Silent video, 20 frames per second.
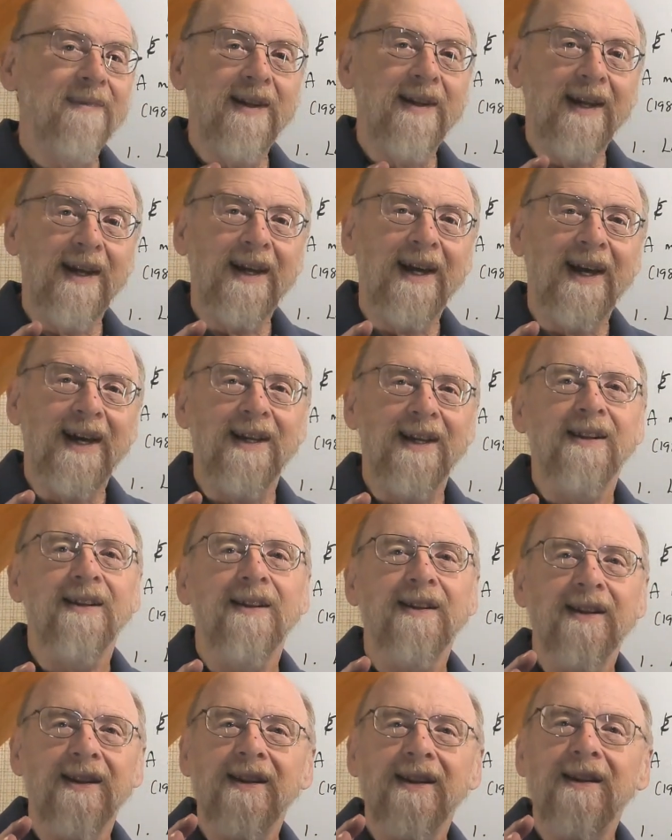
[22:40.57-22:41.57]
And
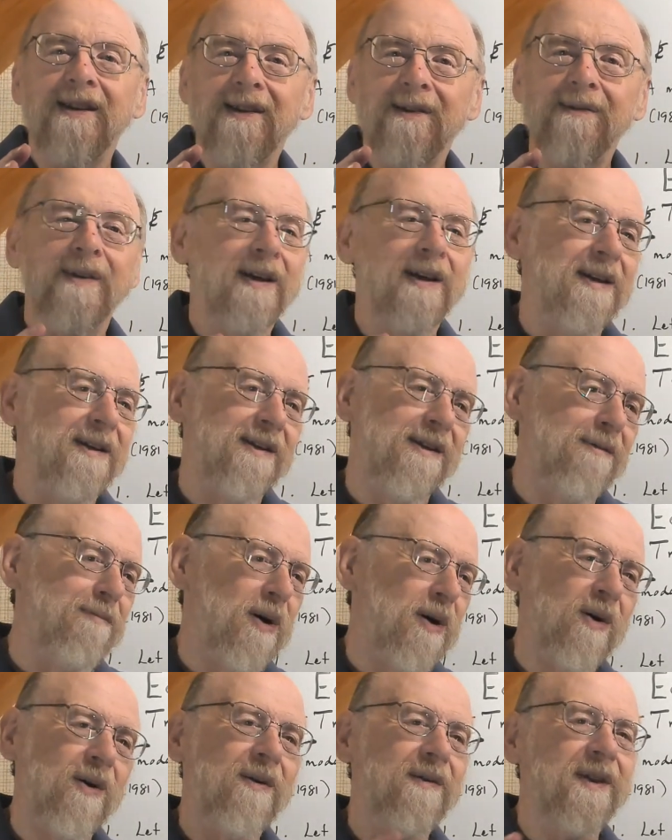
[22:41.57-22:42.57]
the
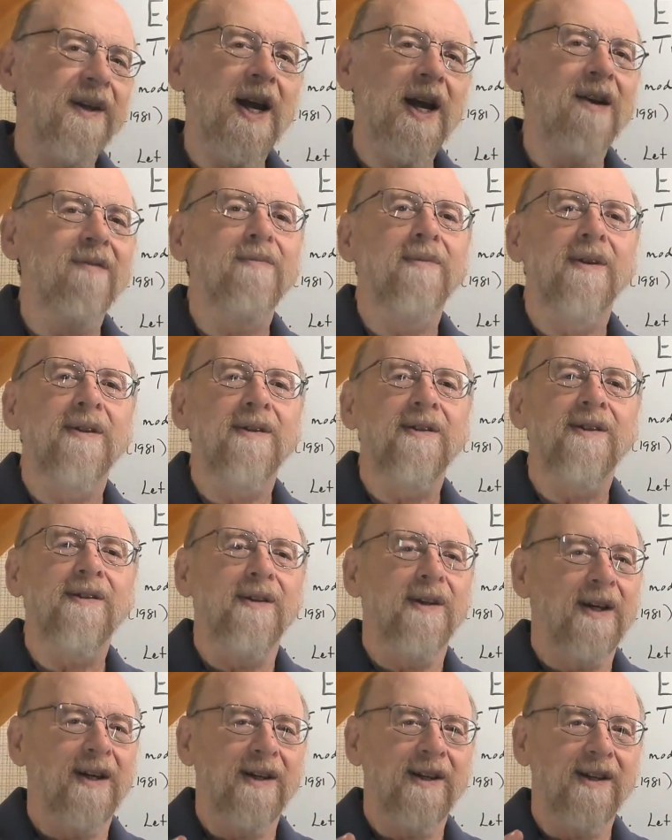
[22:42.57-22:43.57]
bulk of the government's
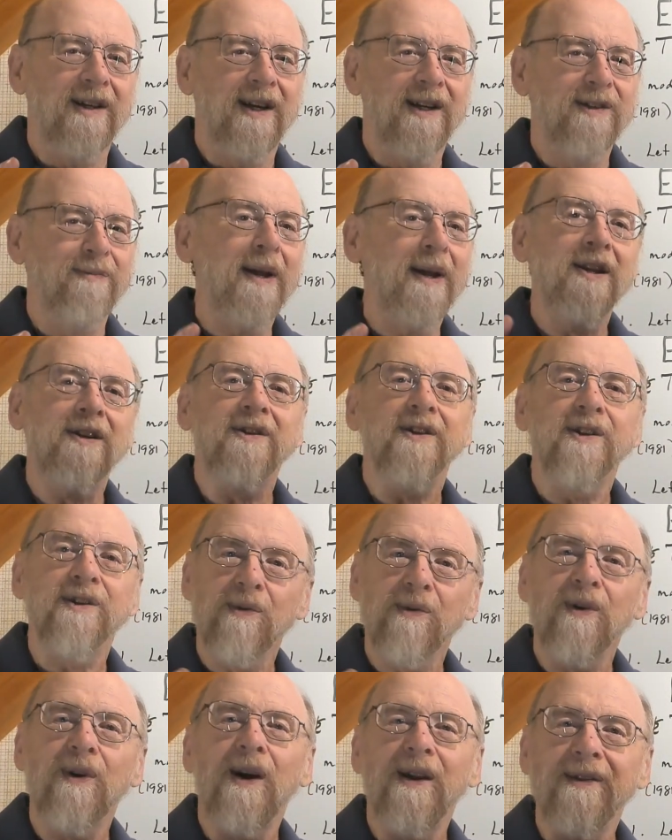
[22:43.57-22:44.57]
expenditures
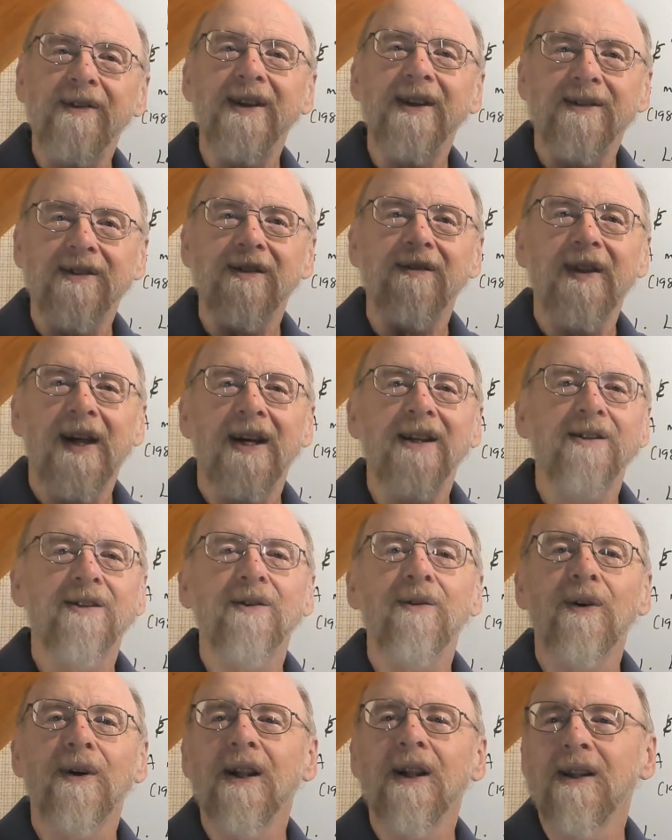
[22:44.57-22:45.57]
were on things of that
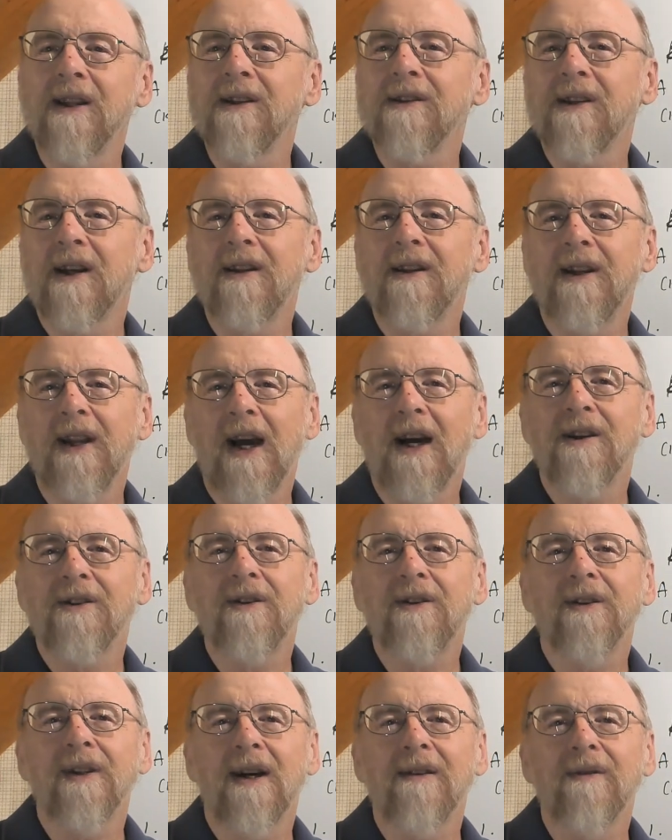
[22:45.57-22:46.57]
sort, at least at the
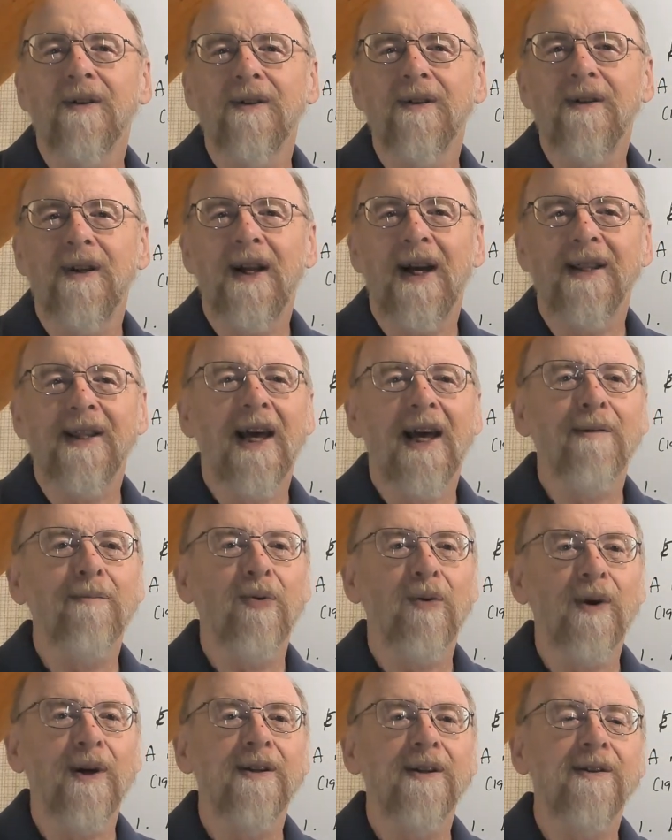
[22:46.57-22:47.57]
national level at that
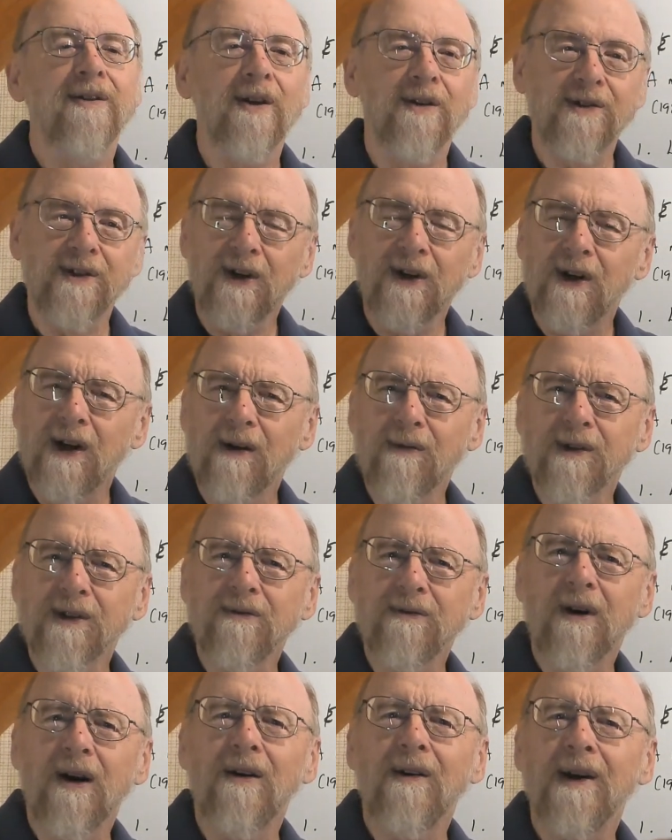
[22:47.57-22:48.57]
point. Social Security was
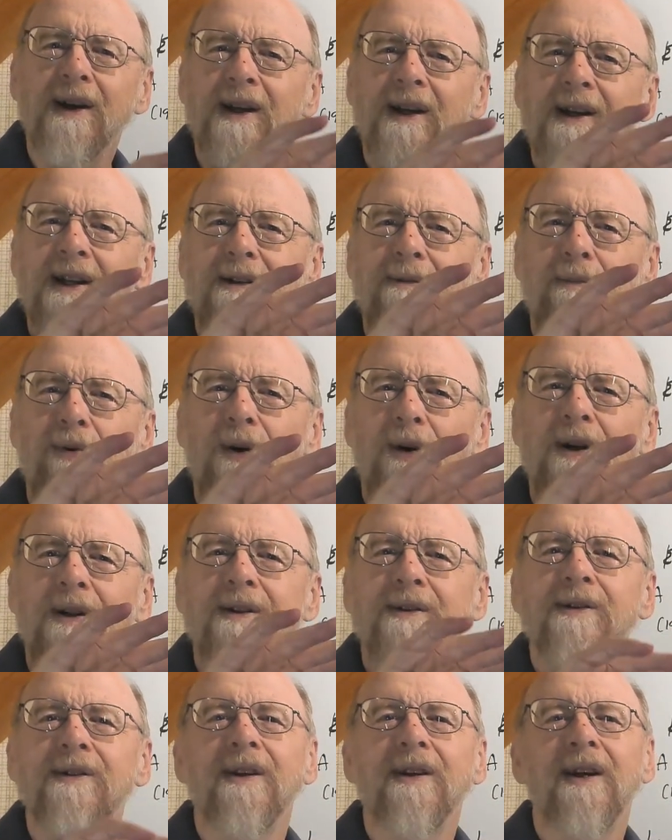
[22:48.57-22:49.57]
growing in
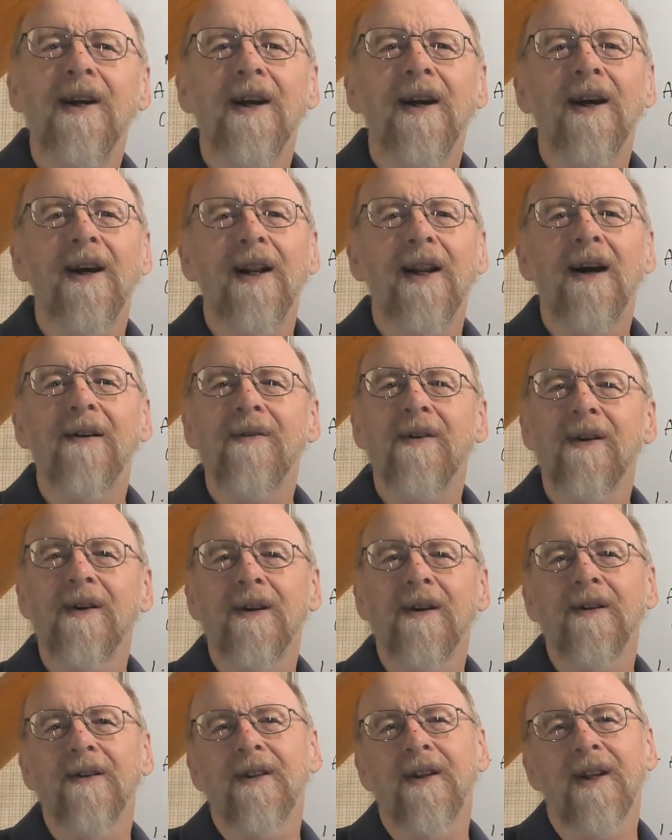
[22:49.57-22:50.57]
importance, and
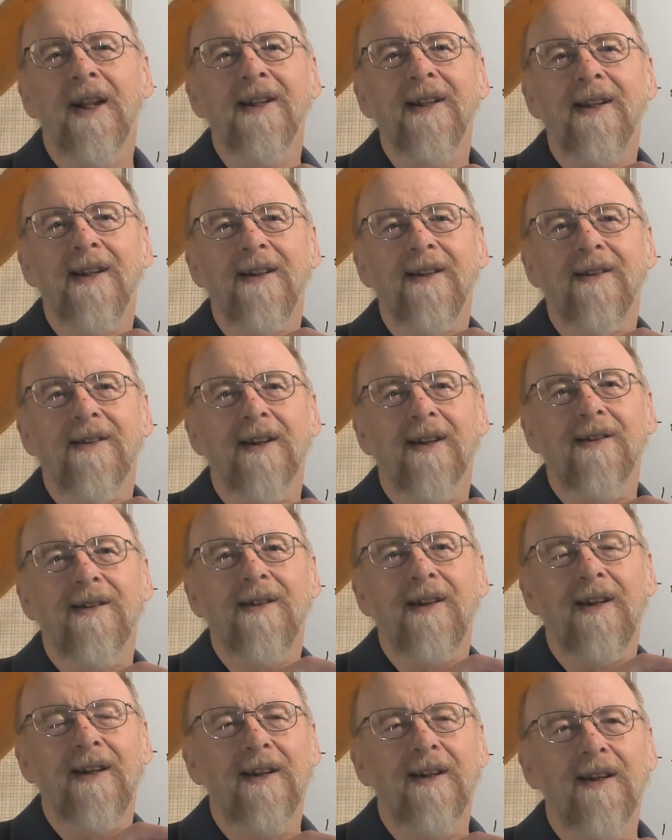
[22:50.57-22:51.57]
after the
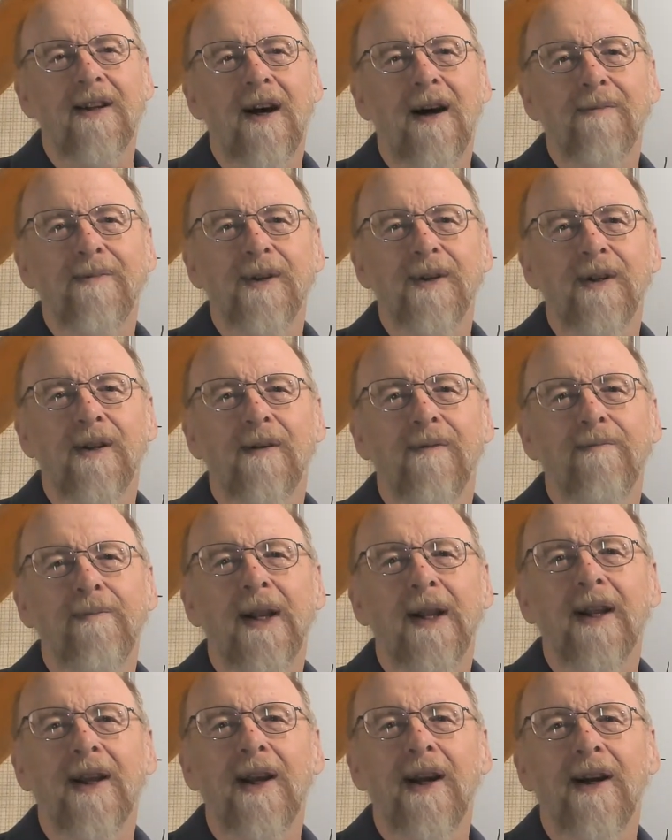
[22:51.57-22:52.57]
1960 adoption of
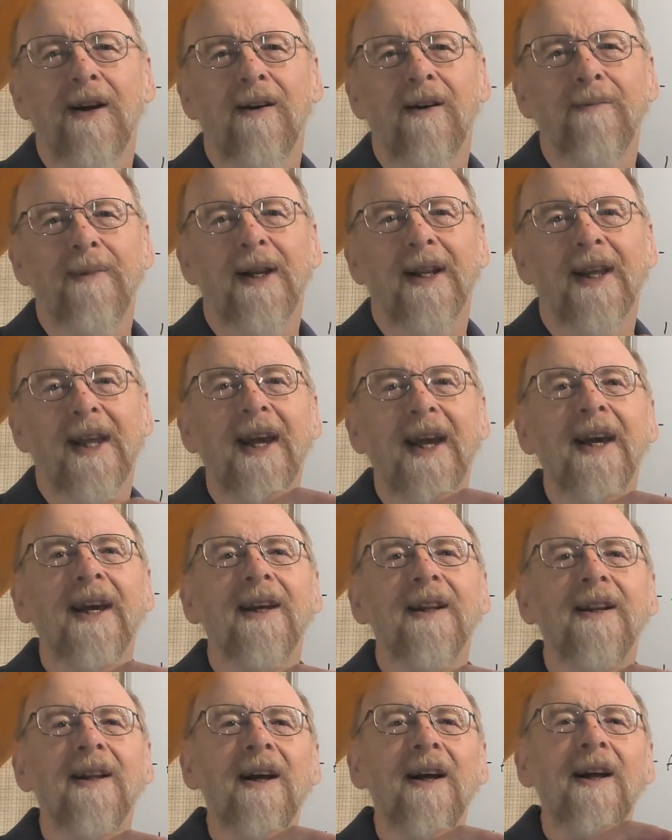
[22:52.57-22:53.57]
Medicare and
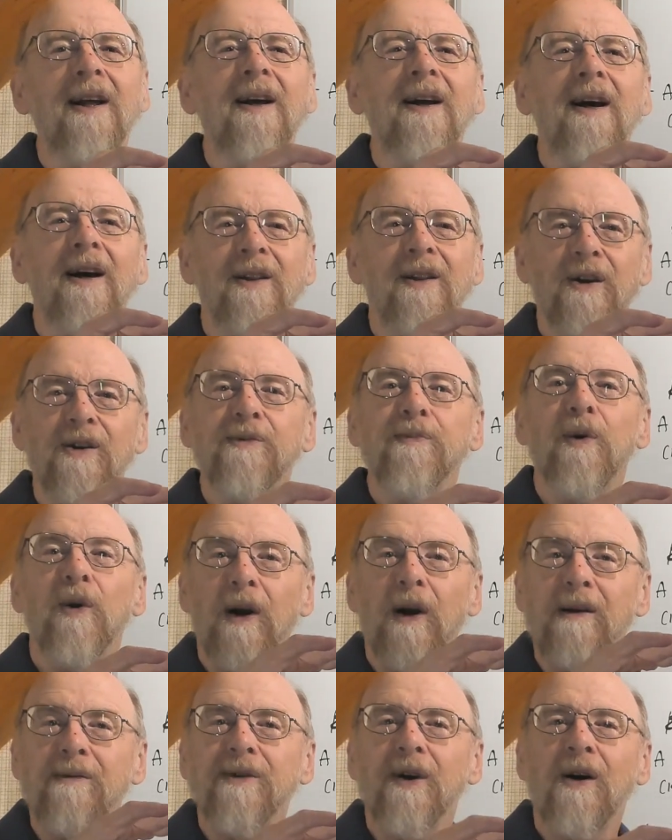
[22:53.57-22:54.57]
Medicaid, those
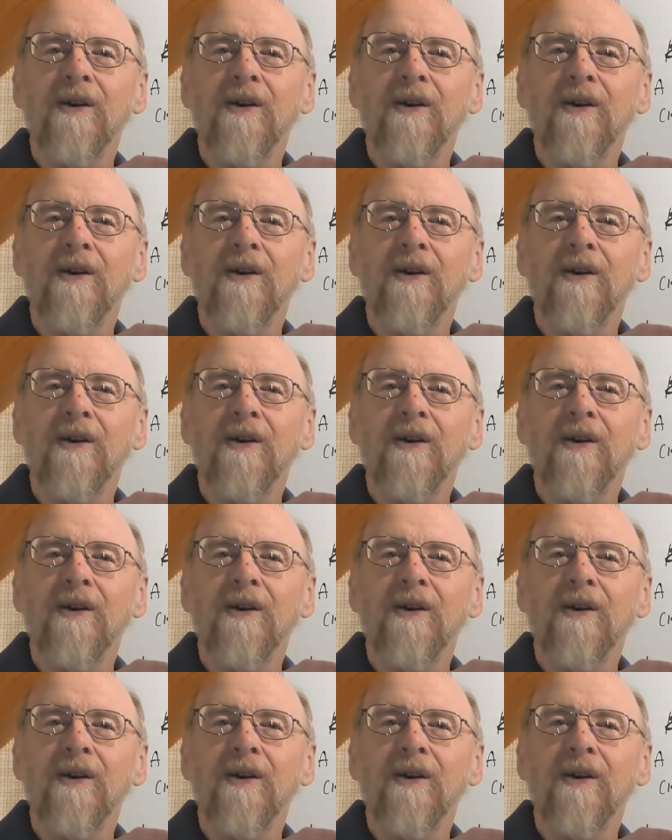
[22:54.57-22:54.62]
programs also